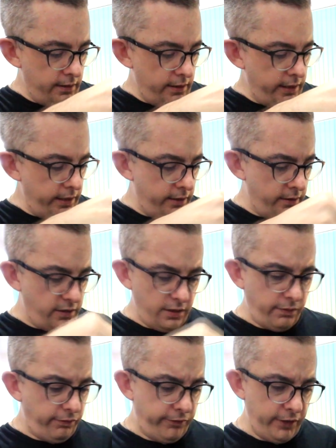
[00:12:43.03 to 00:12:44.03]
And
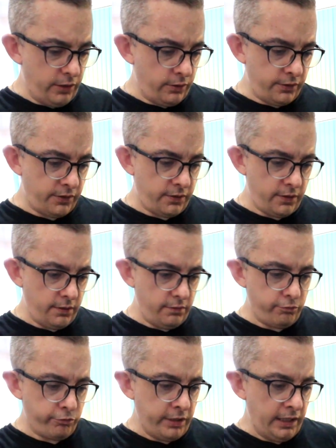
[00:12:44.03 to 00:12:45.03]
just feels
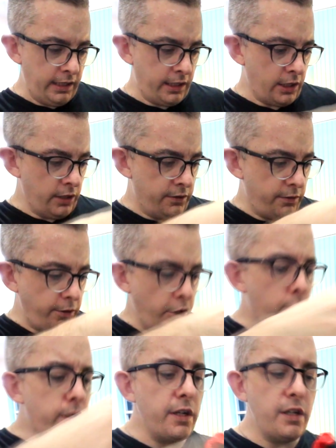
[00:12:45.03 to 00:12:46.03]
really good.
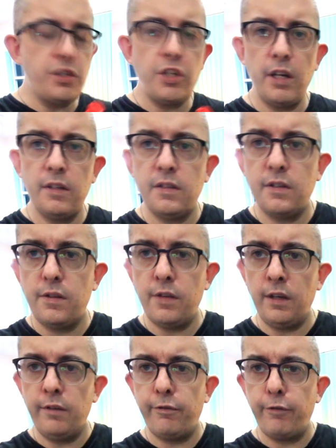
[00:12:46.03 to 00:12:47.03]
You can adjust
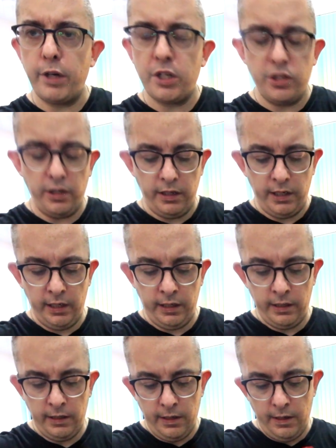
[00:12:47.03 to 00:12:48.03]
the friction
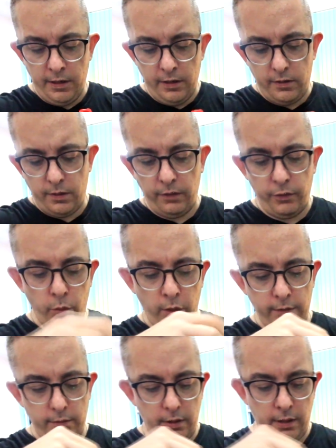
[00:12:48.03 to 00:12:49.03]
here. So if you
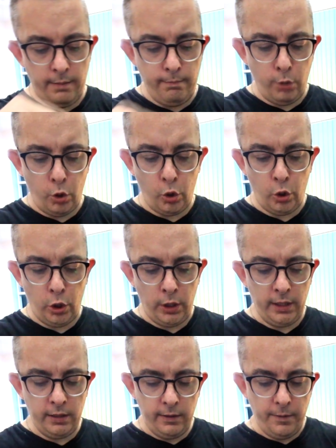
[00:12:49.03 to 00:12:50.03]
want a
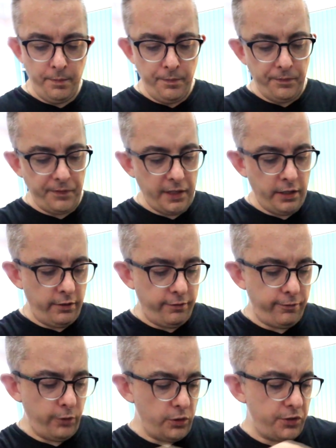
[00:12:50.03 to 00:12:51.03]
more
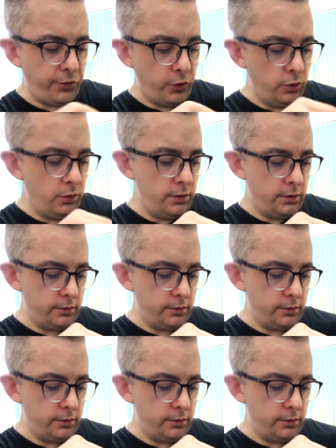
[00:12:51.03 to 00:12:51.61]
forceful